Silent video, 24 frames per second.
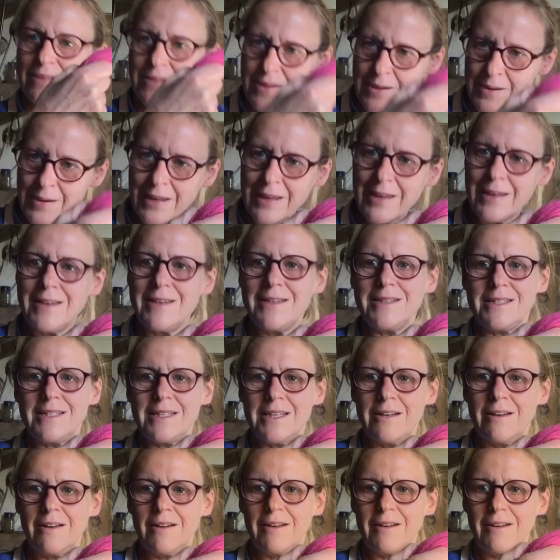the
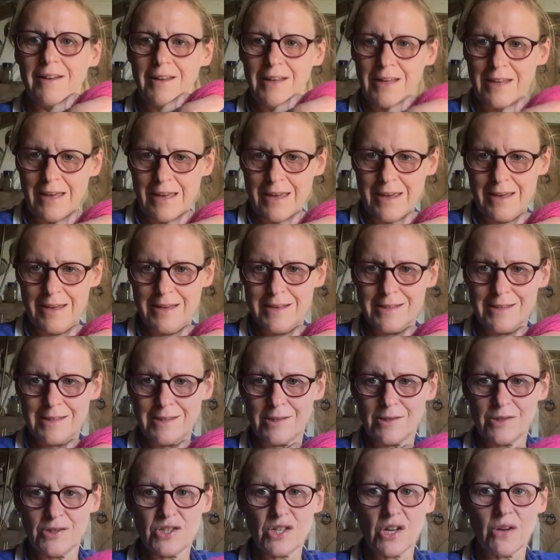easier it
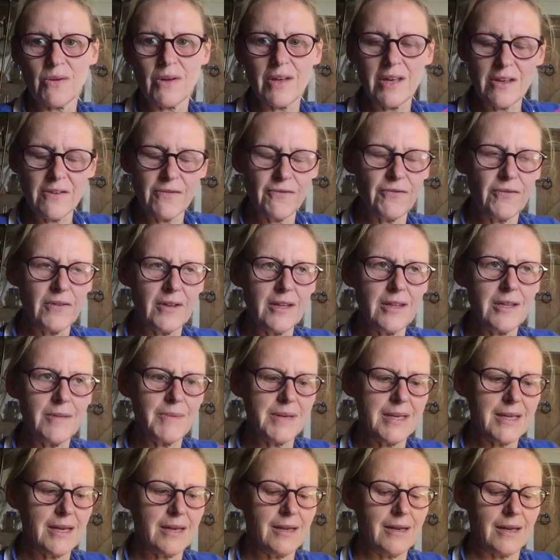is. So if in the
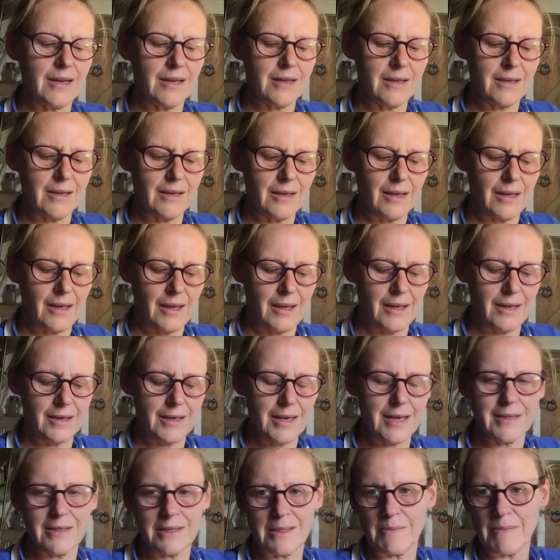beginning it
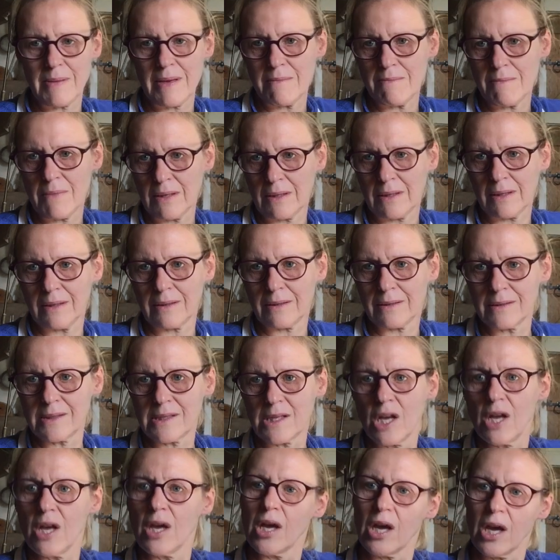gets a bit muddled
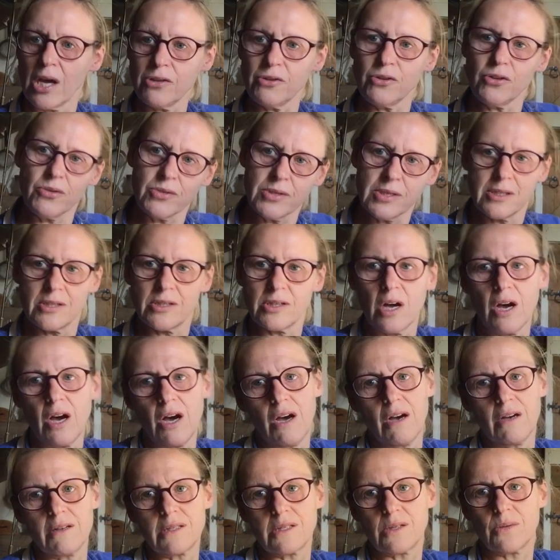and you
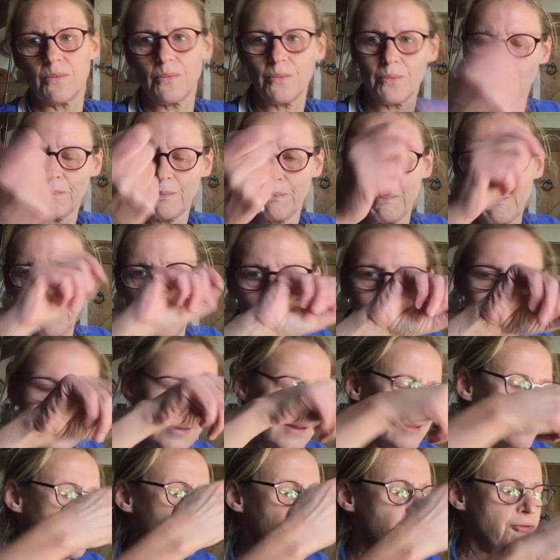start
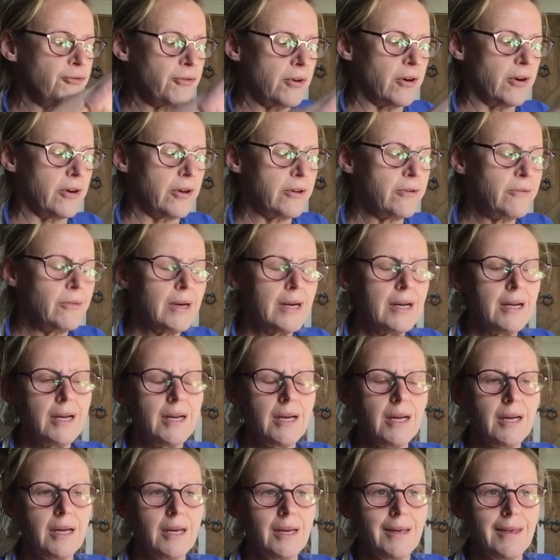pulling it through,
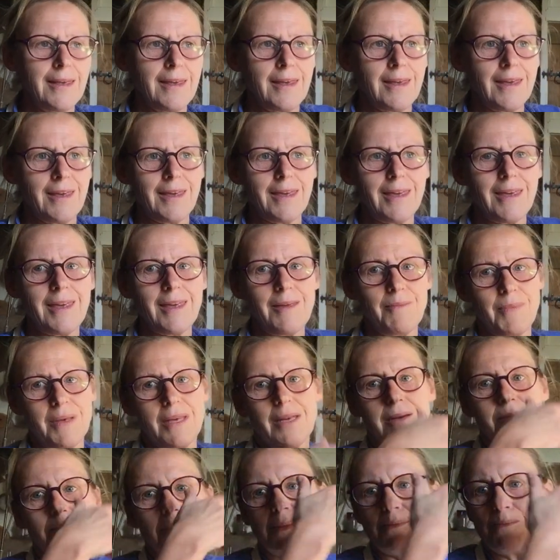it
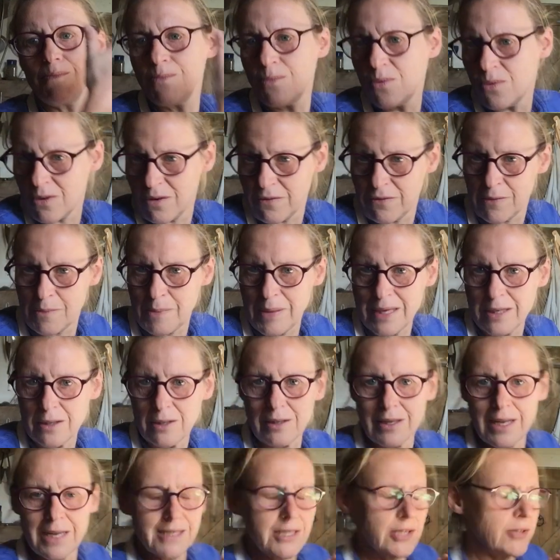becomes more of a
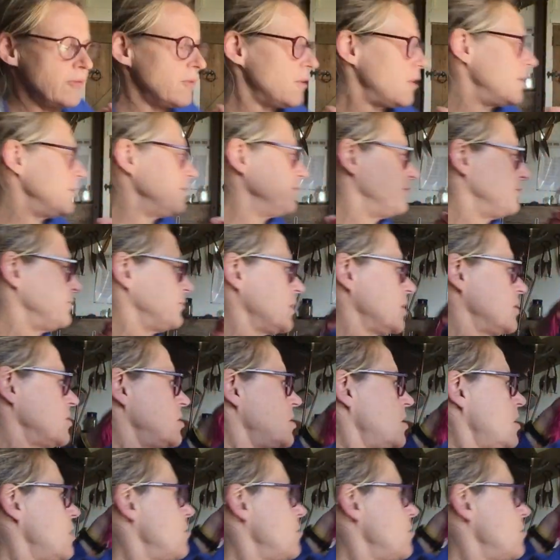pickle later on. I'll show